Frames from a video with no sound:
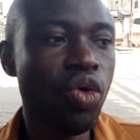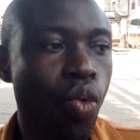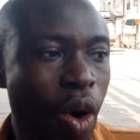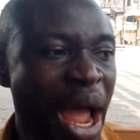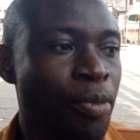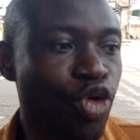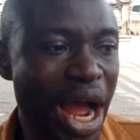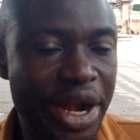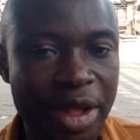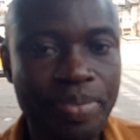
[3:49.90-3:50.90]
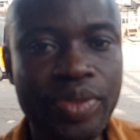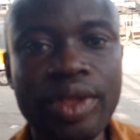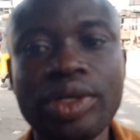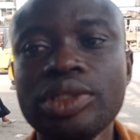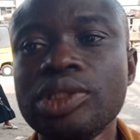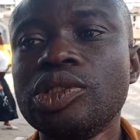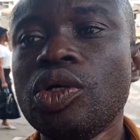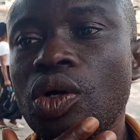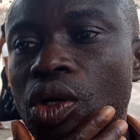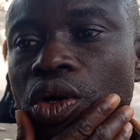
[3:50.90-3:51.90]
They also said the
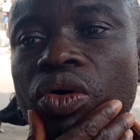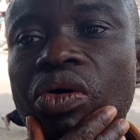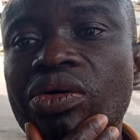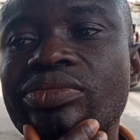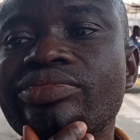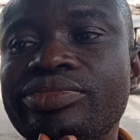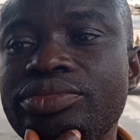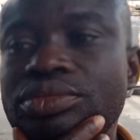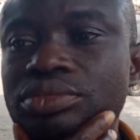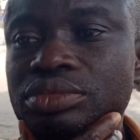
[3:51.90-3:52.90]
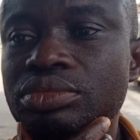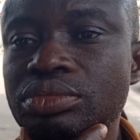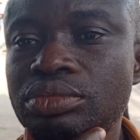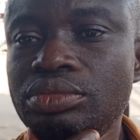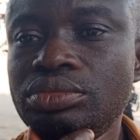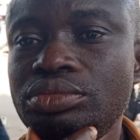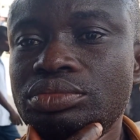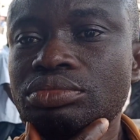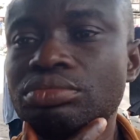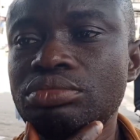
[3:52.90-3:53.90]
former northern leaders fared
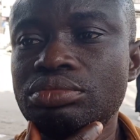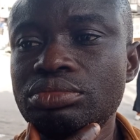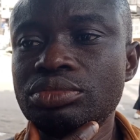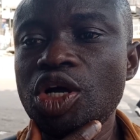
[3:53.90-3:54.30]
woefully.